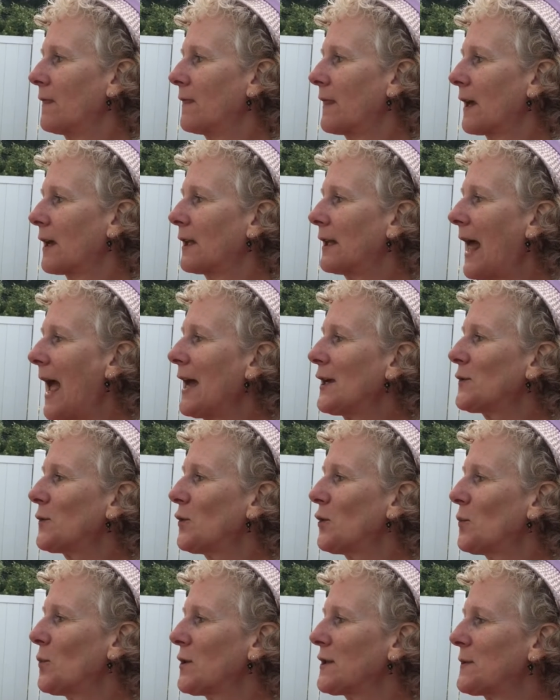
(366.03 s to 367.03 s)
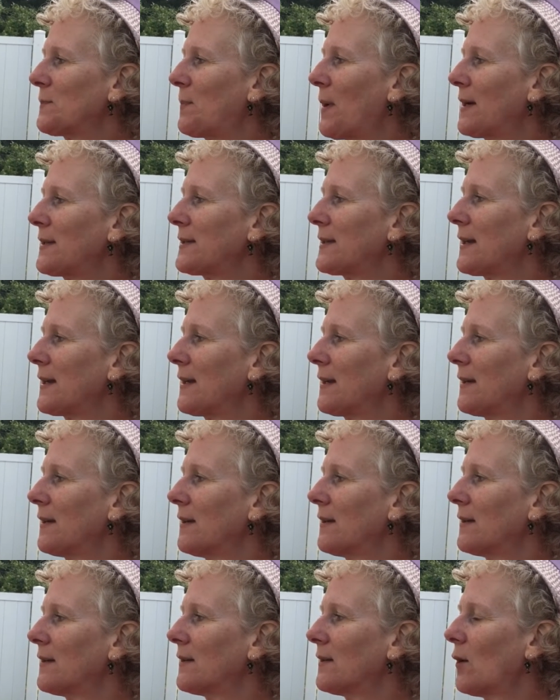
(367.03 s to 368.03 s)
The classroom was buzzing,
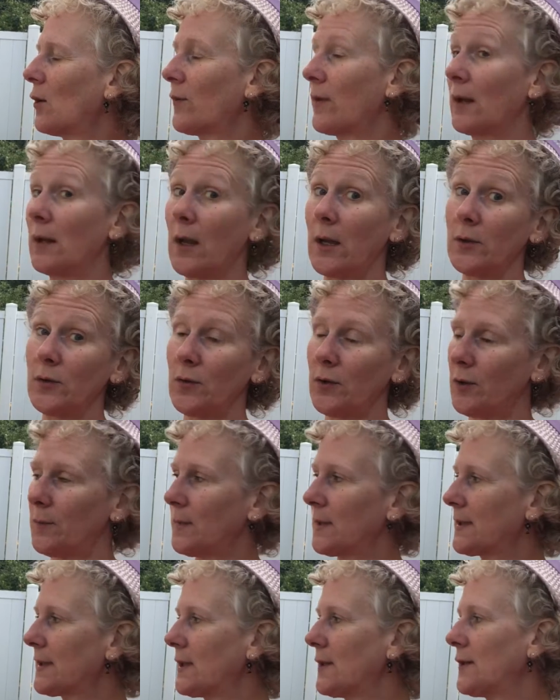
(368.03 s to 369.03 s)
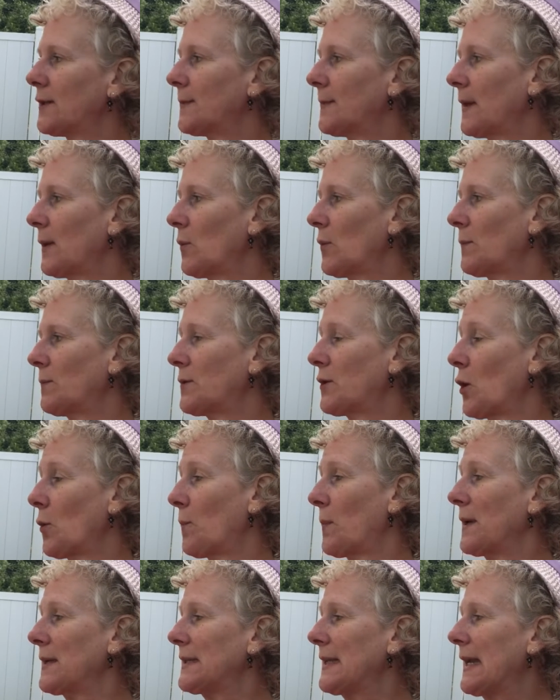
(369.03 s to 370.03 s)
or the lunchroom, excuse me, was so
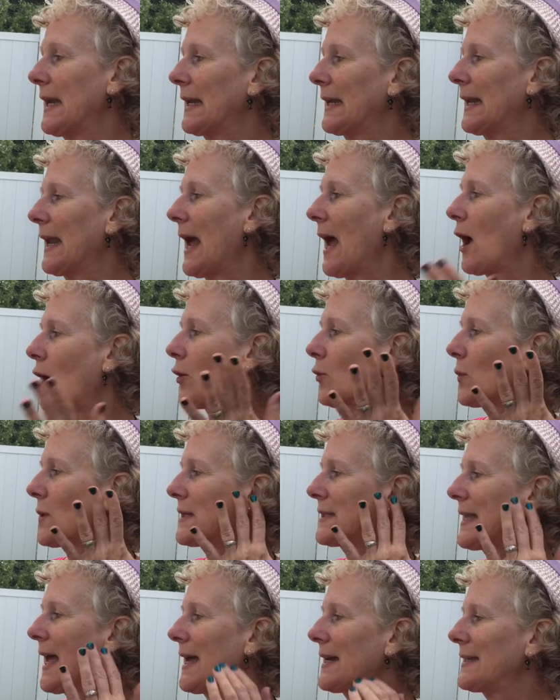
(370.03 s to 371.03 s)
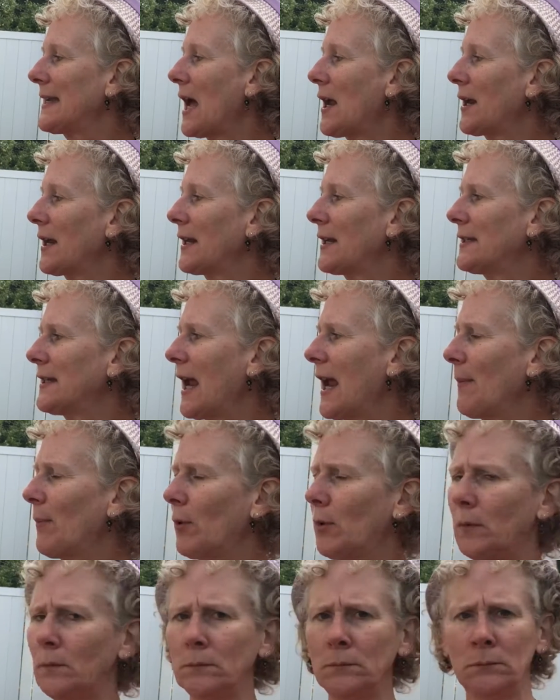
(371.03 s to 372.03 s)
busy and loud, we sat down at the
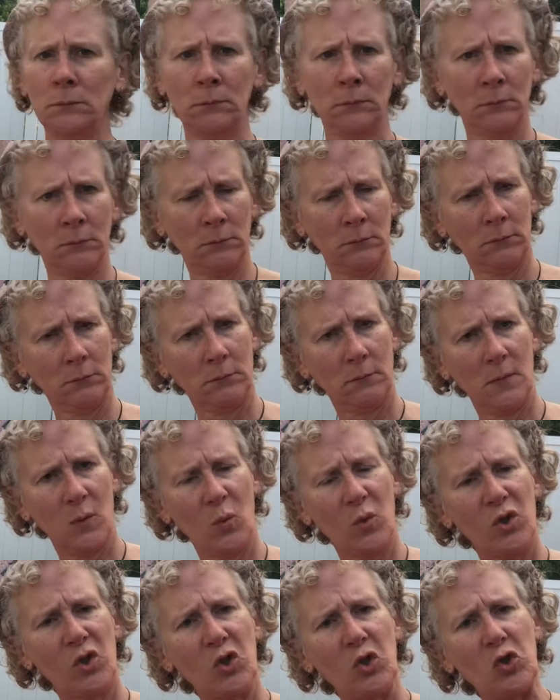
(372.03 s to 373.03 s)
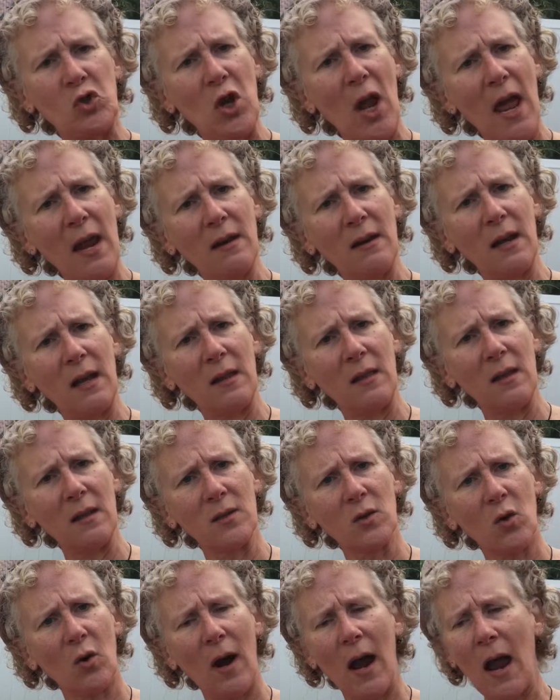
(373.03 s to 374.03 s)
table. It was Jen in
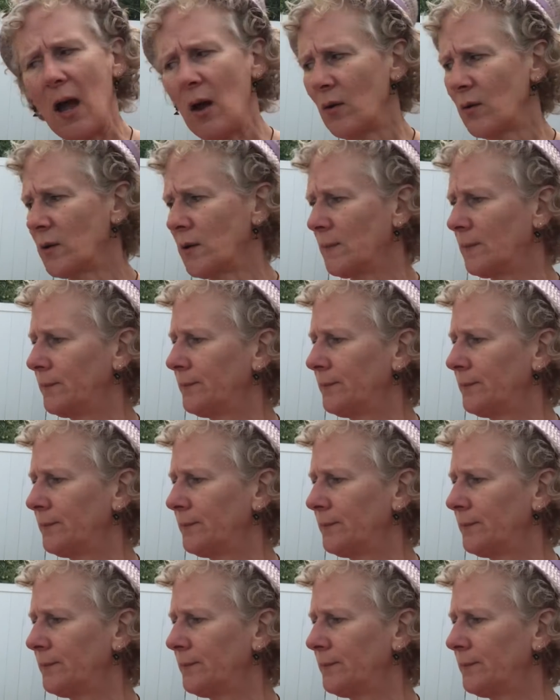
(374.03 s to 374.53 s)
this crowd.